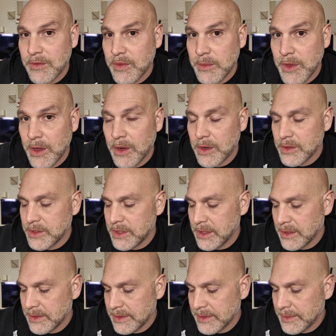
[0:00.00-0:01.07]
from the
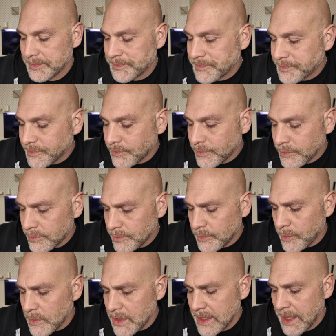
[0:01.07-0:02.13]
harshness,
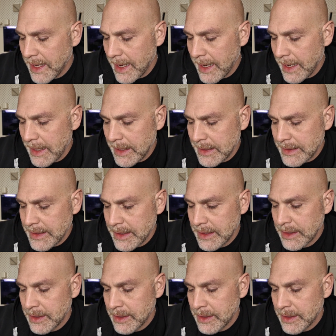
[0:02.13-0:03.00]
and